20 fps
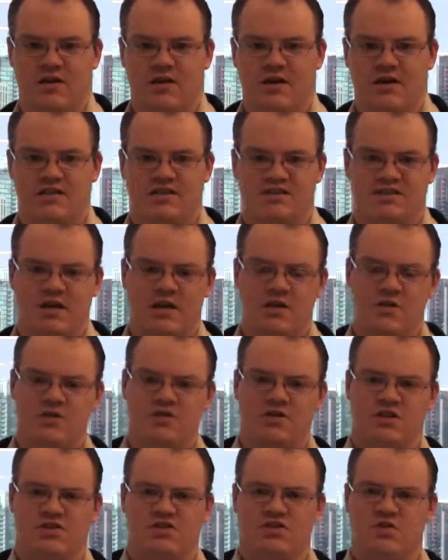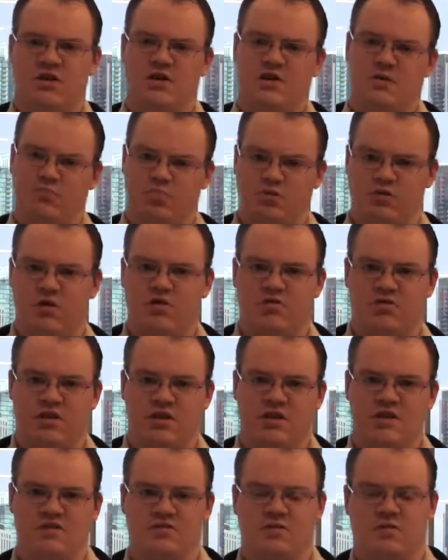Instead of just trying to plot
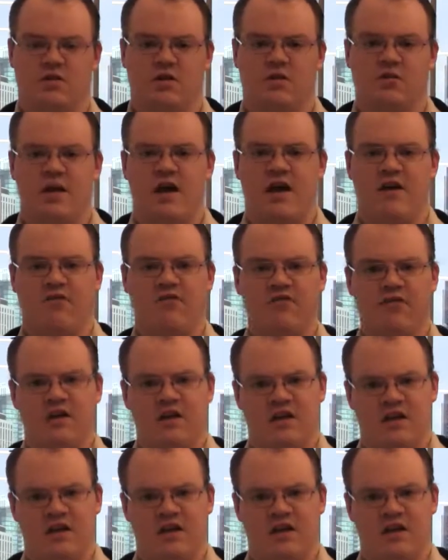things on a graph,